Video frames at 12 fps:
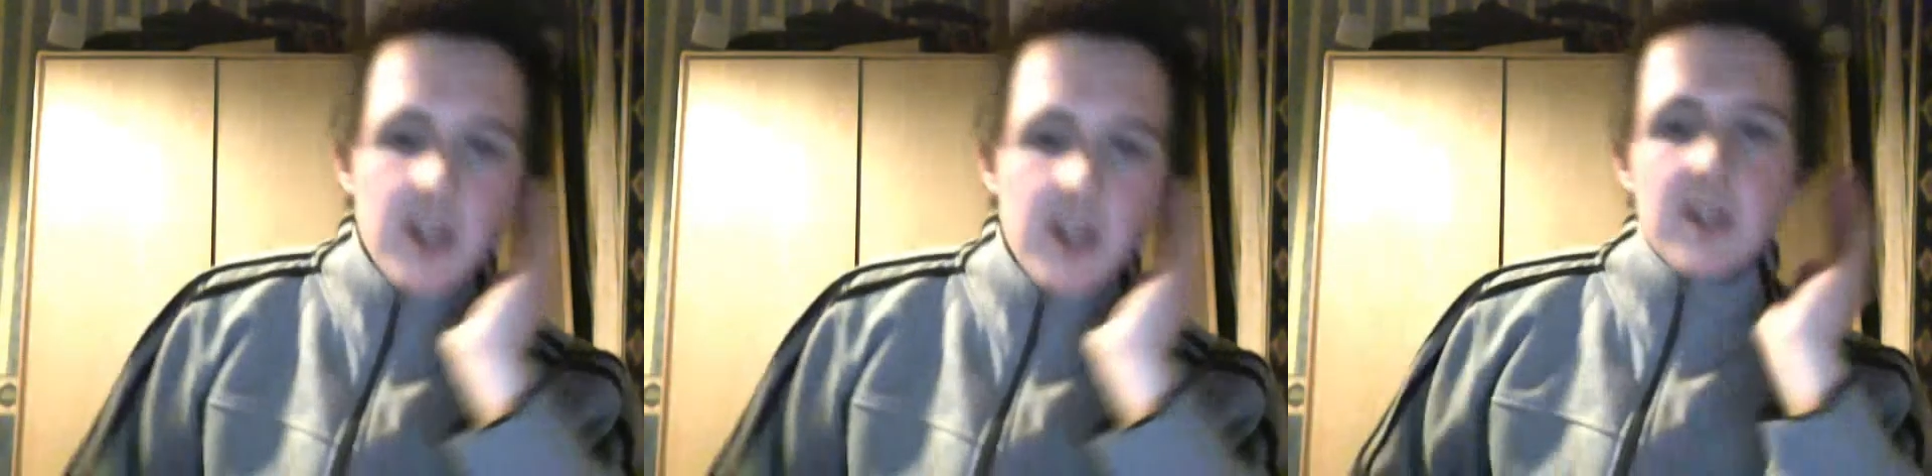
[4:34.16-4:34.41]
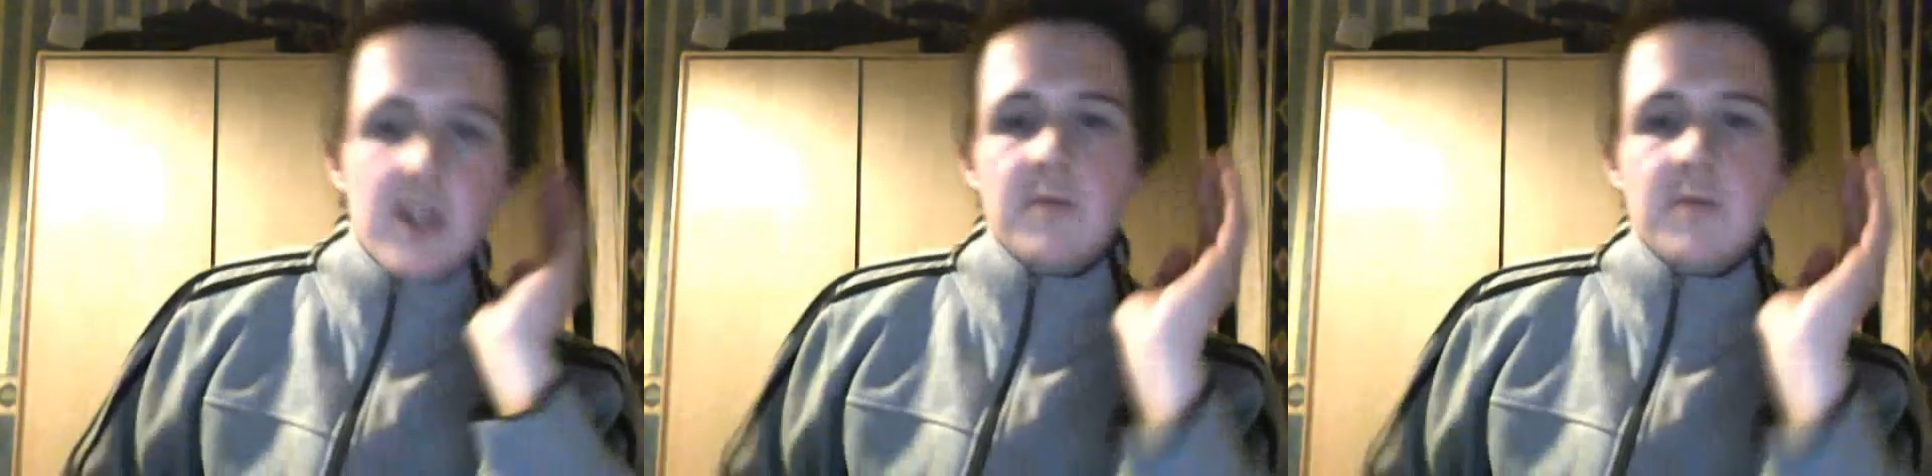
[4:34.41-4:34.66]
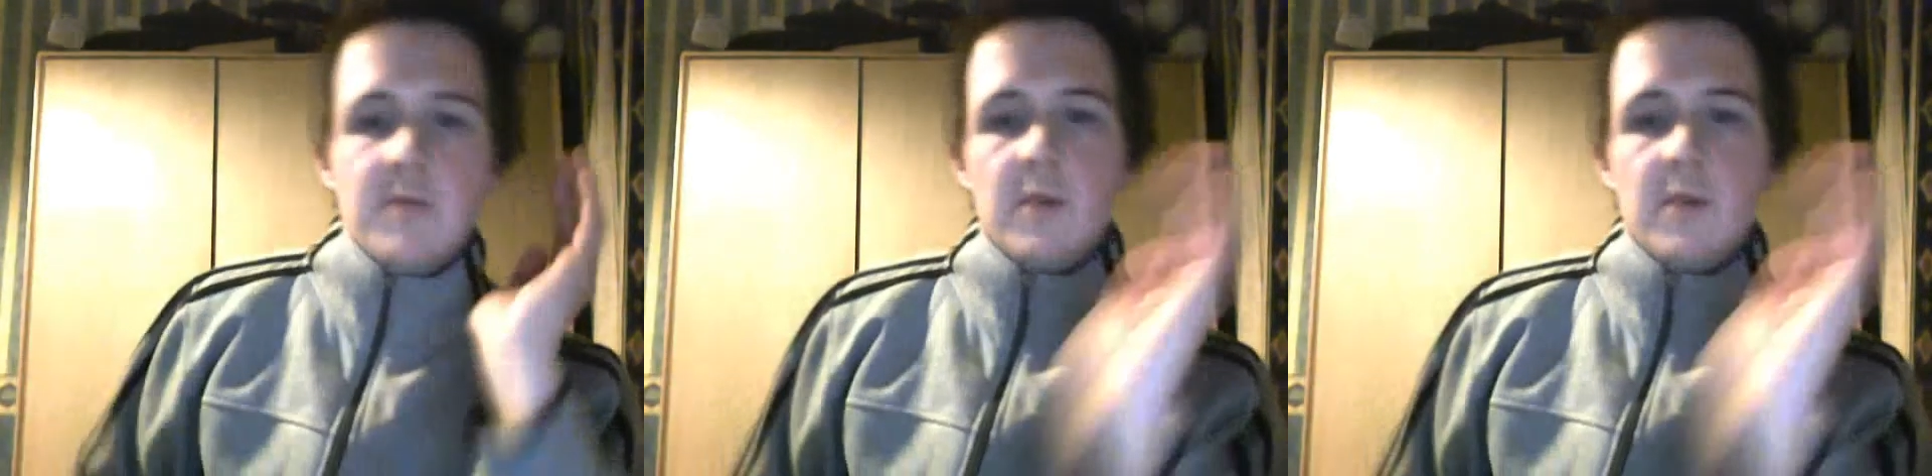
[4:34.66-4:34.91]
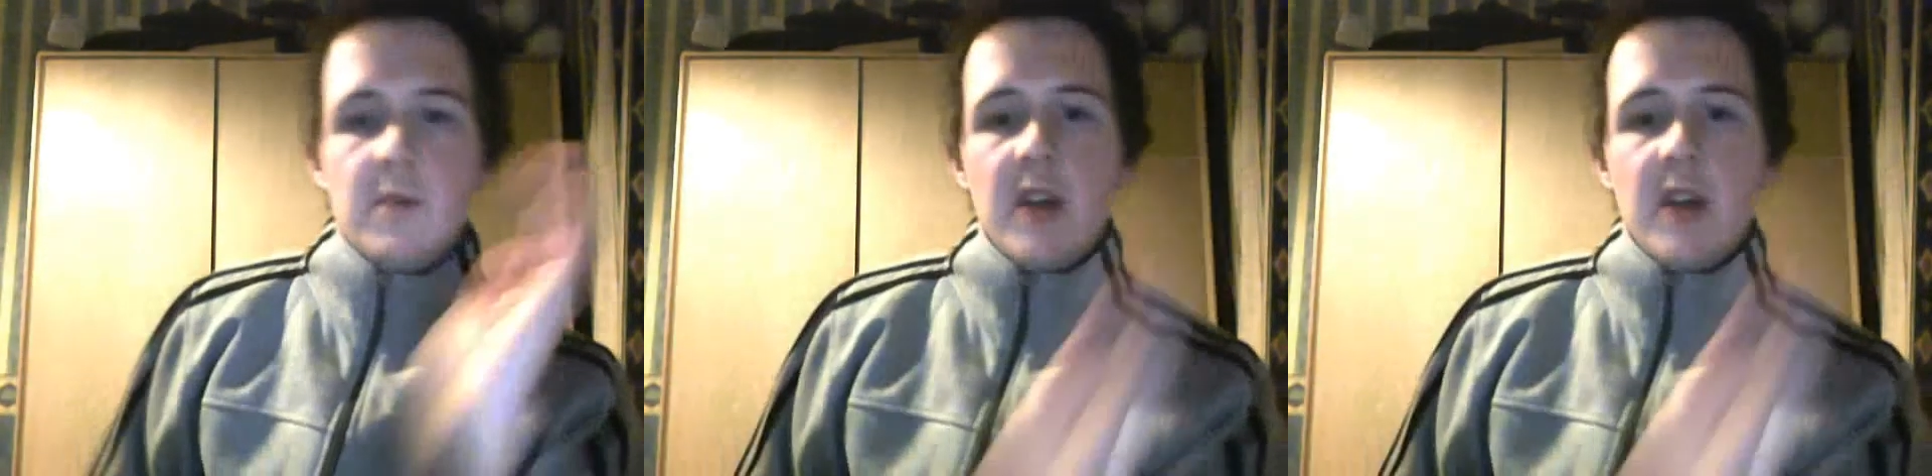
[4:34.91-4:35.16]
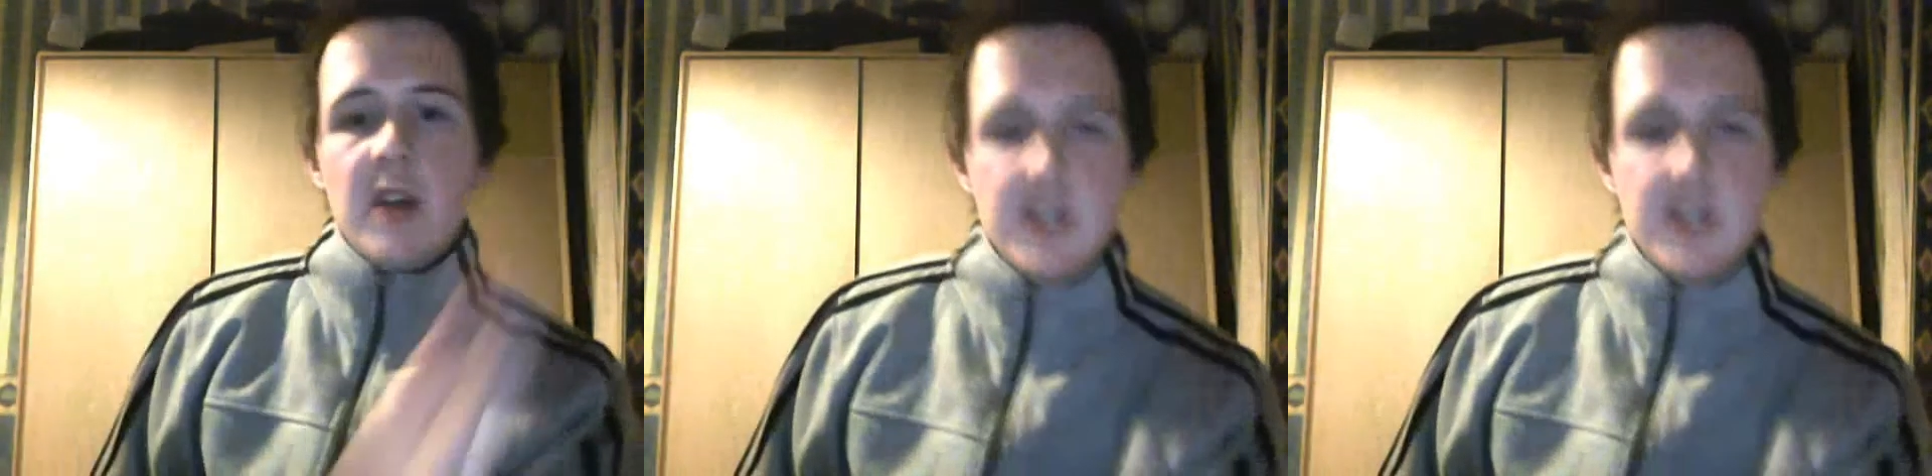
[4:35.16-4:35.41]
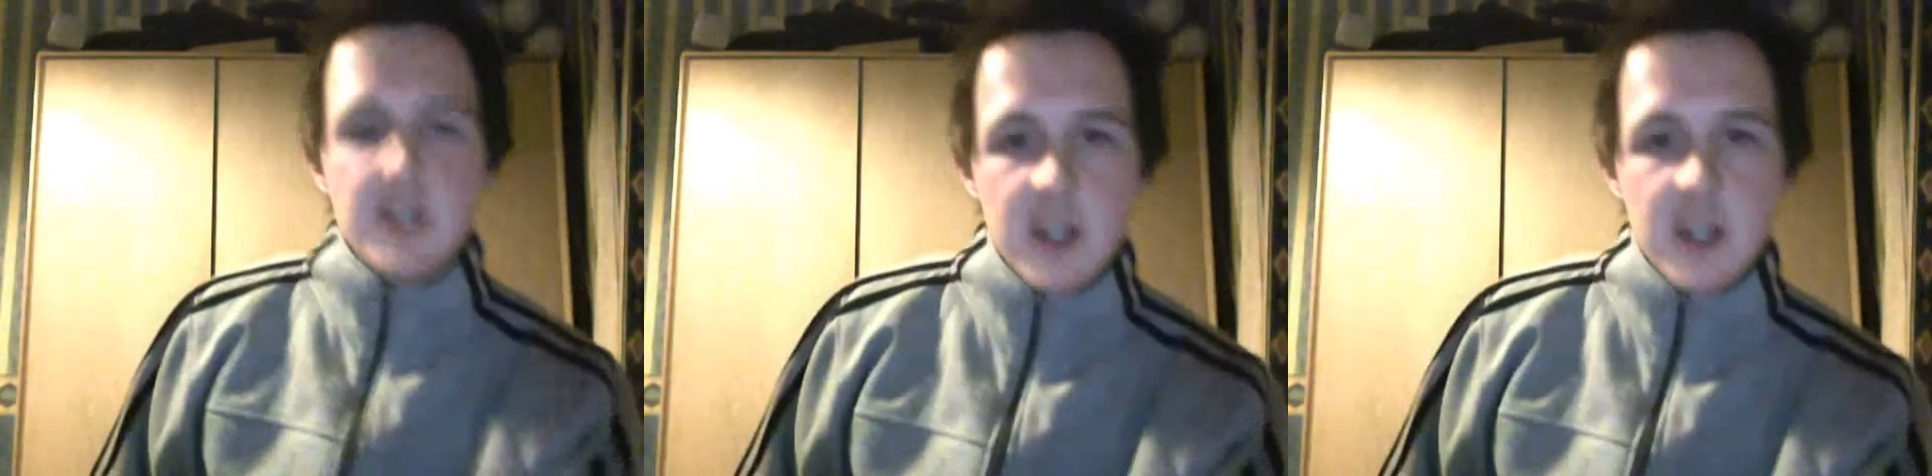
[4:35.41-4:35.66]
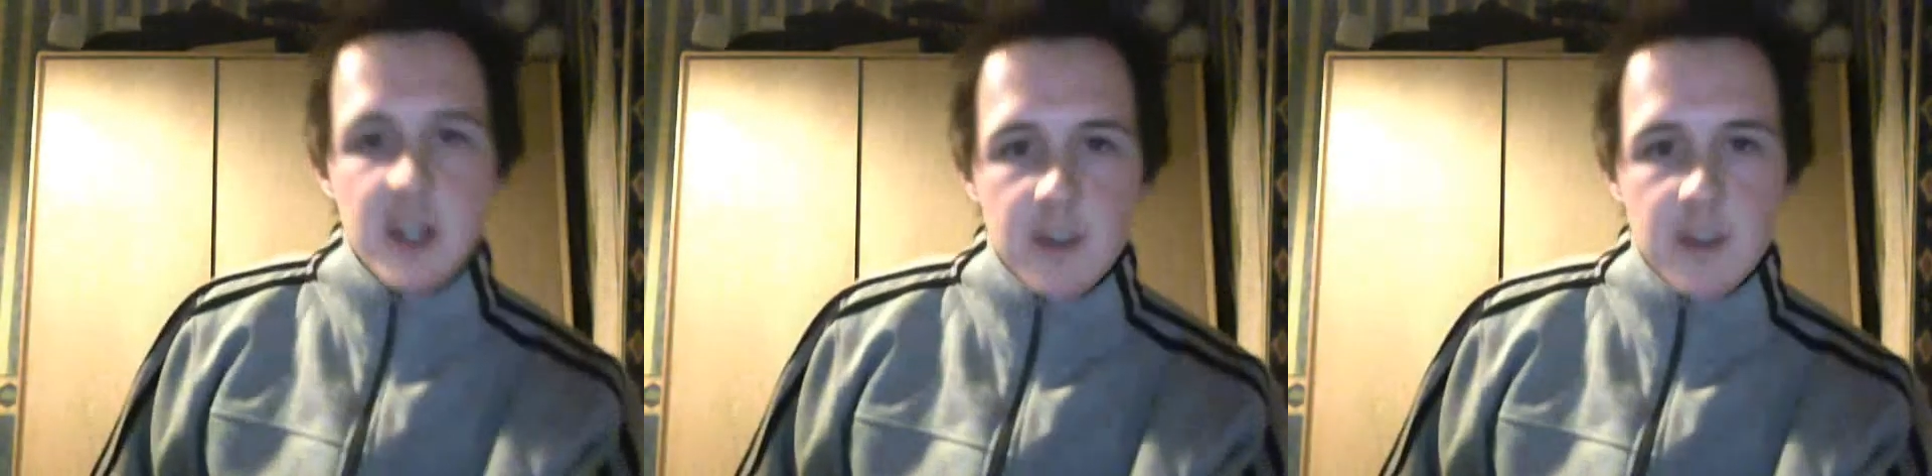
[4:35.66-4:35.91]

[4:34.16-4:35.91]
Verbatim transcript: you know, what 80 years if